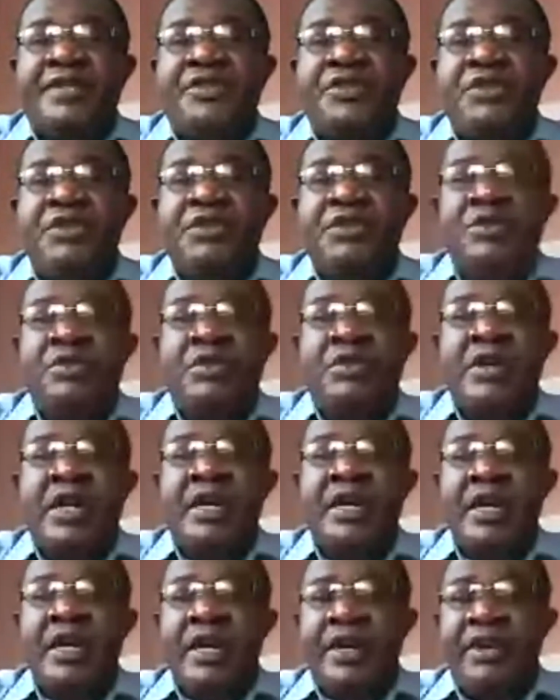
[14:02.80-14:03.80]
you do that,
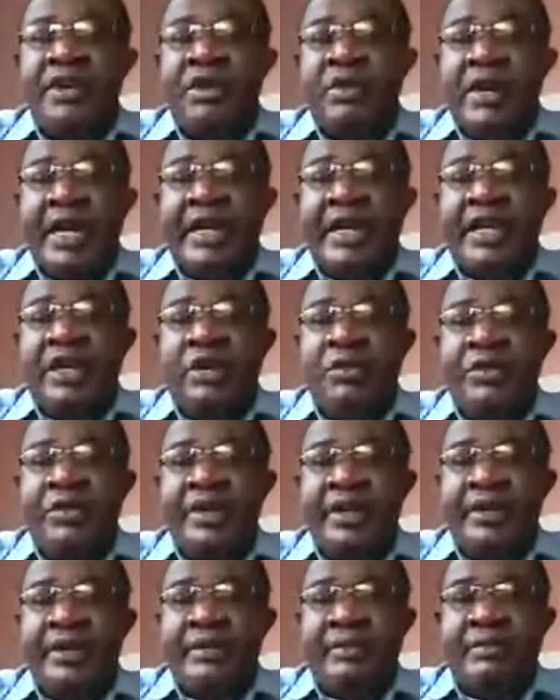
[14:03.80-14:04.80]
you are queued
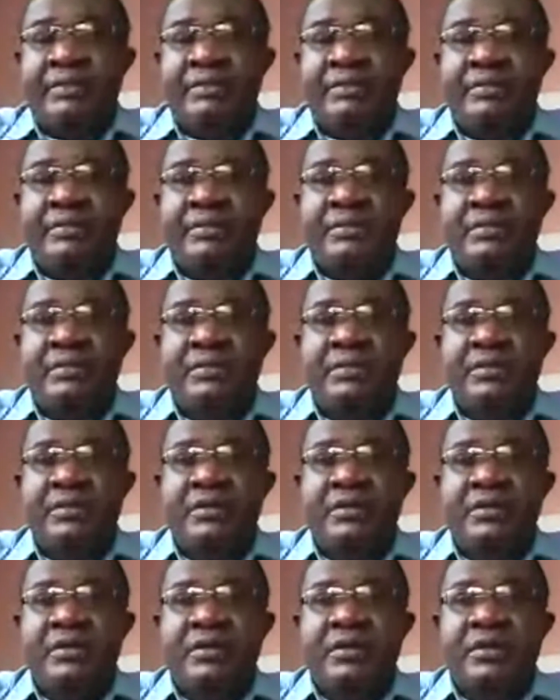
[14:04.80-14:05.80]
in.
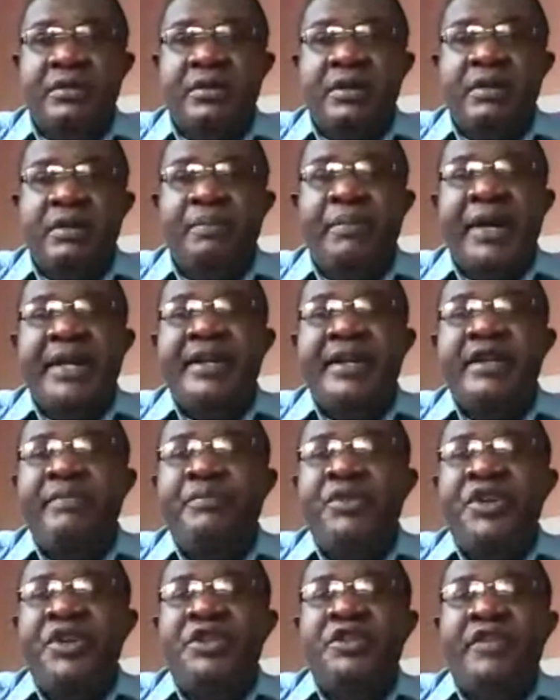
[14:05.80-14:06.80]
But the
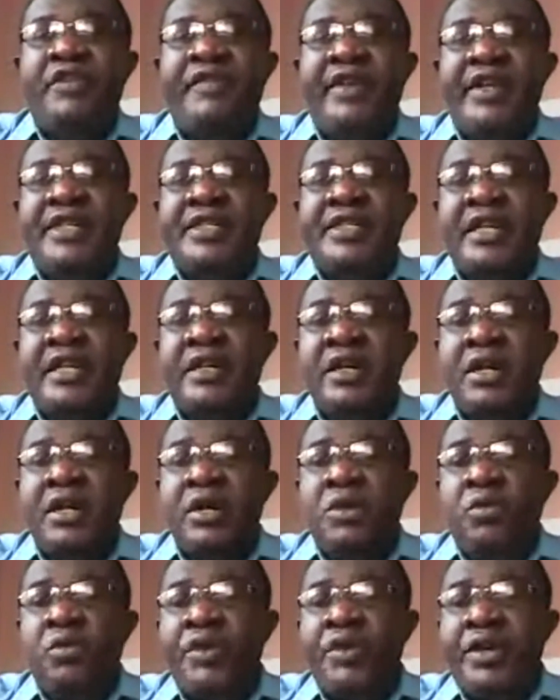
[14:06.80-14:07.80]
beauty of it is that
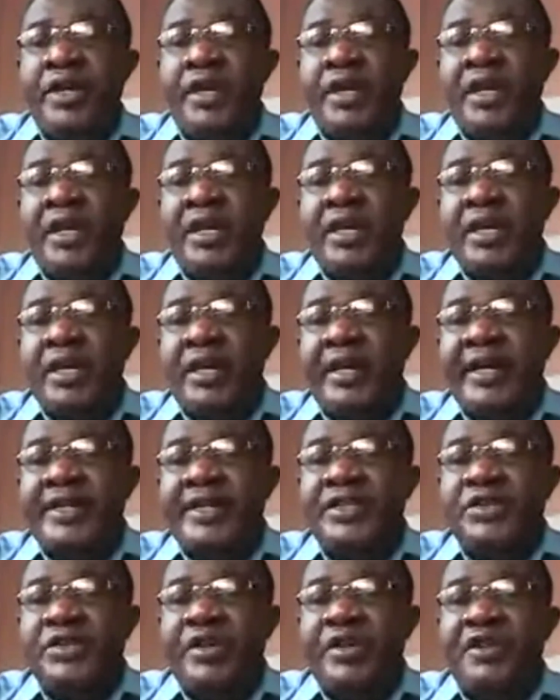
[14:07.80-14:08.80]
within the
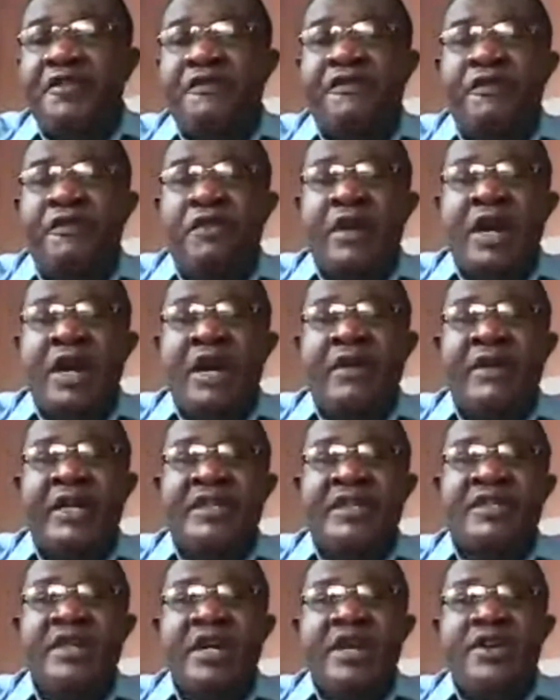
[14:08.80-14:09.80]
next 24
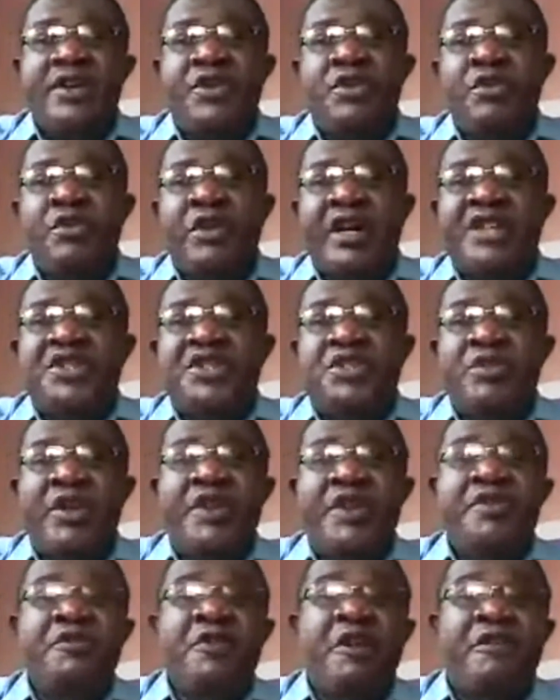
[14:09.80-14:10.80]
hours, you are sure
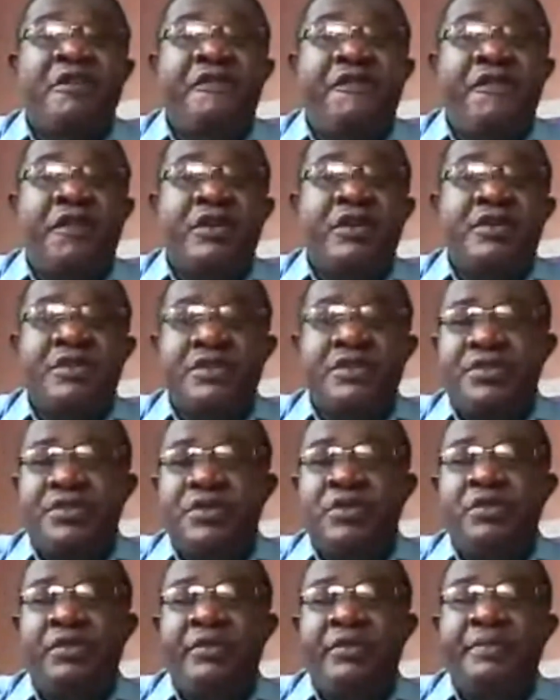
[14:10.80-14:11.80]
your funds
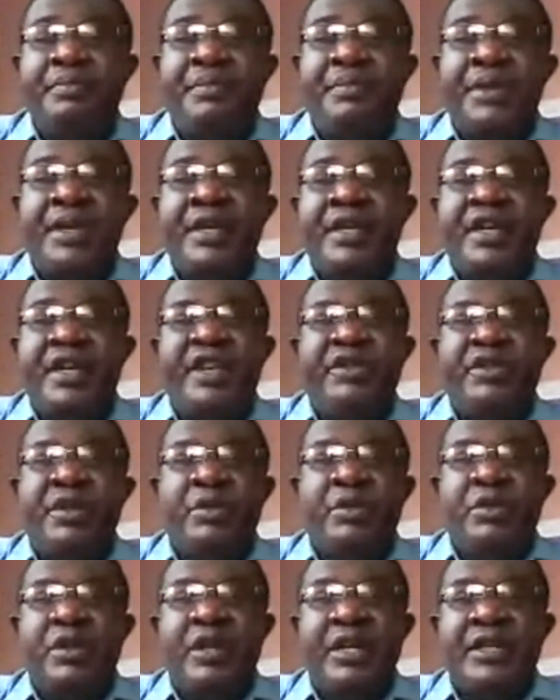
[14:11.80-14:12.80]
will be in your
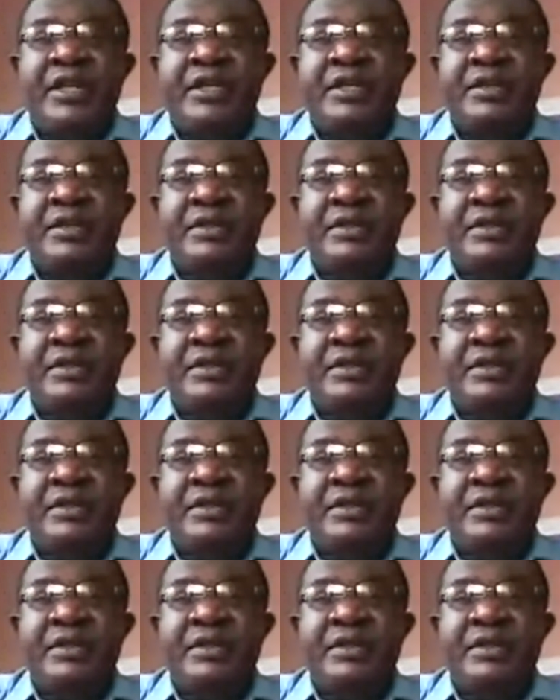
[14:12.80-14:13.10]
wallet.